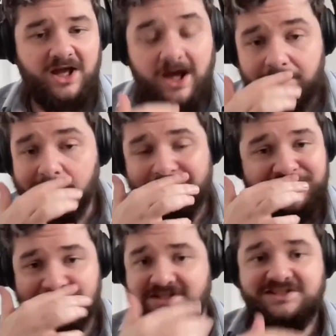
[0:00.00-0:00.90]
libraries, the
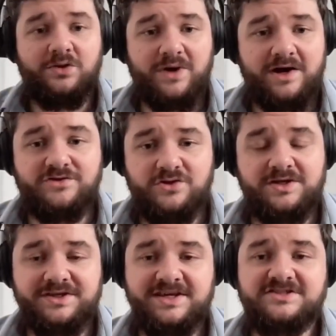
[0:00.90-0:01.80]
existing way of
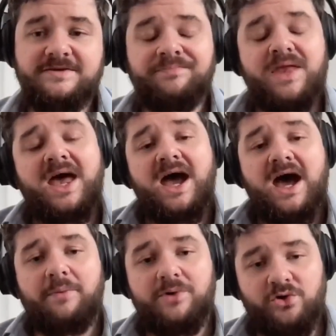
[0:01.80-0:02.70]
doing things.
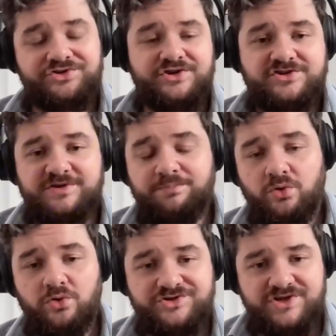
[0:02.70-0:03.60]
And we also
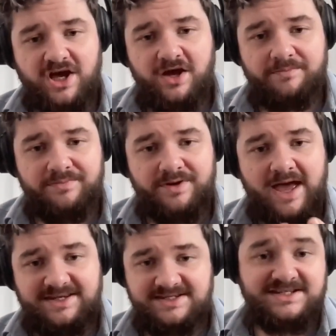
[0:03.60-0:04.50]
support
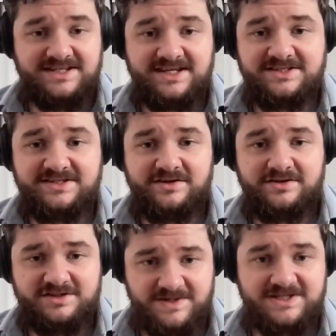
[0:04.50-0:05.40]
NTTs
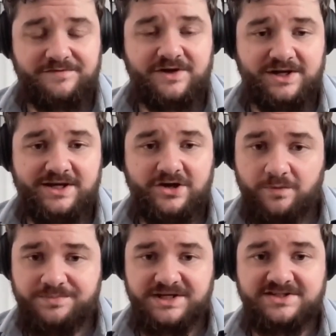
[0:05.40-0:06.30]
specifically in
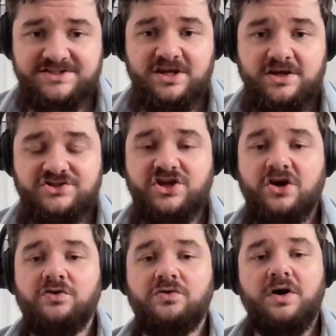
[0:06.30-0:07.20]
optics.
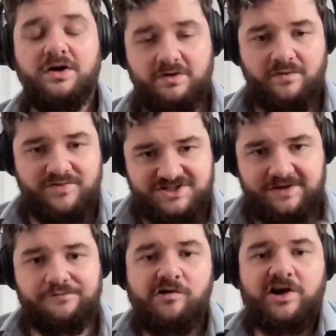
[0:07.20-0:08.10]
So obviously
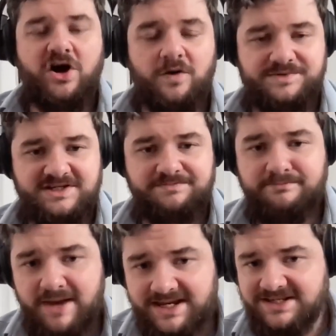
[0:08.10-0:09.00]
Fourier optics
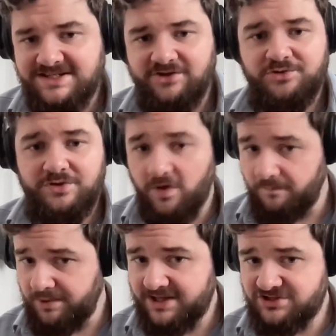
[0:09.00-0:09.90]
mainly deals with
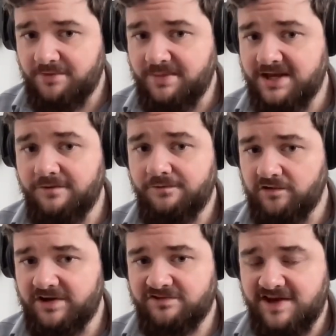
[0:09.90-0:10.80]
complex domain
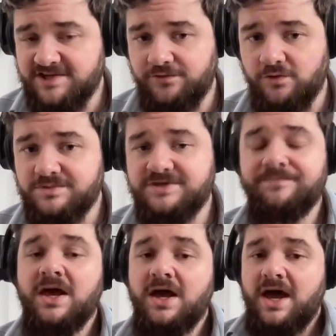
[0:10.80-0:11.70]
Fourier transforms.
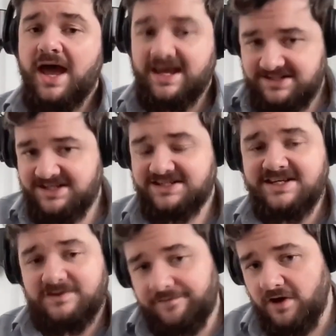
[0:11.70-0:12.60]

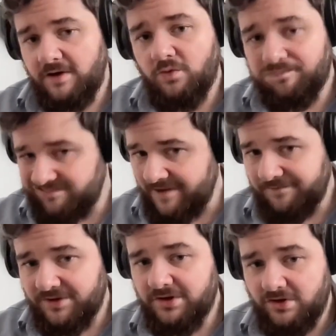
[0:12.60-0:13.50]
NTTs are far more
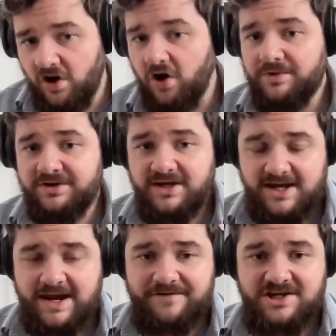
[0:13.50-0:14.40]
prevalent and common in
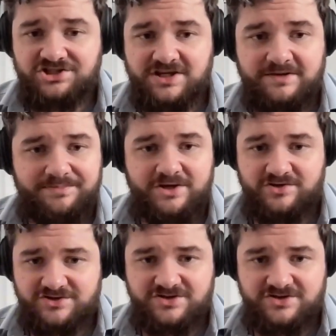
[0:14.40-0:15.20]
FHE because